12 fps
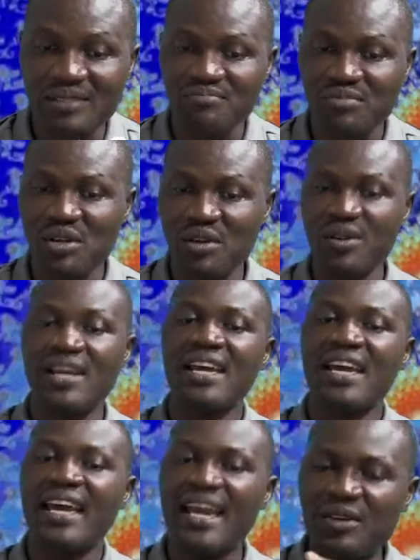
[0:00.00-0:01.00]
sorry,
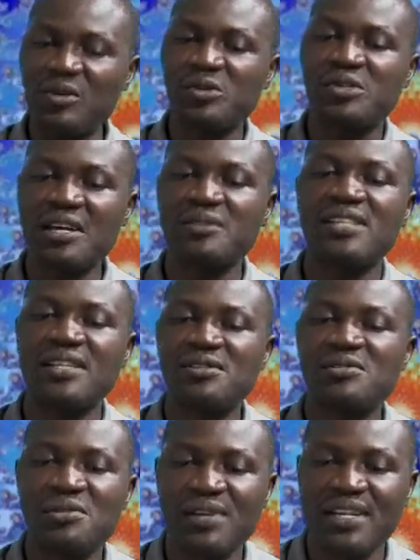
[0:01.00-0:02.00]
Edo South
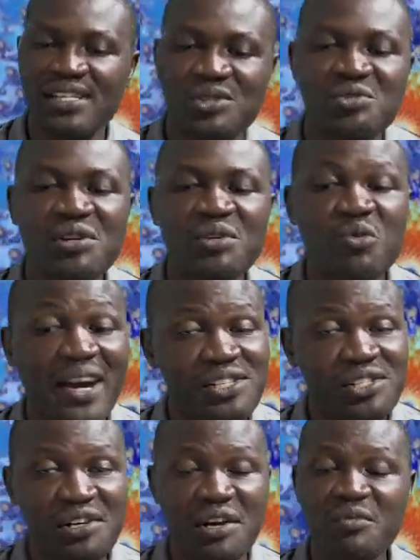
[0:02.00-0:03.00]
senatorial district, while
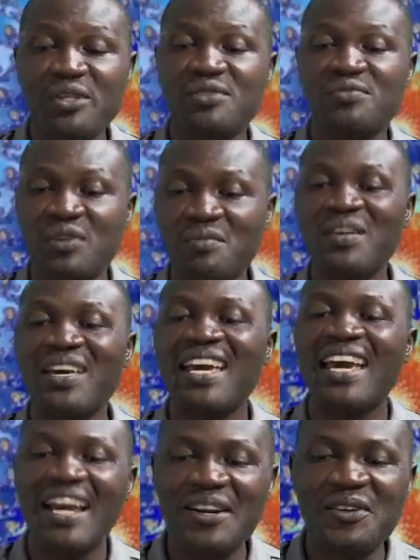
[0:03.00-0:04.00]
Shaibu is from
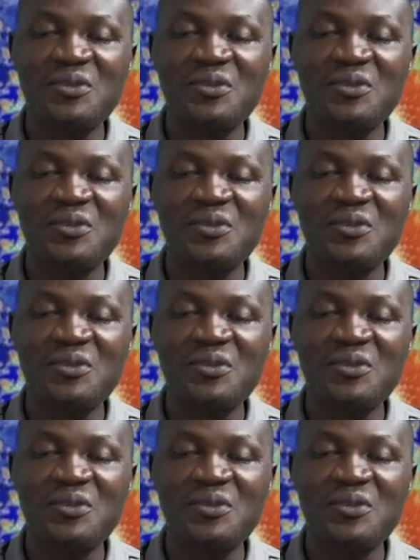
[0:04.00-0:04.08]
Edo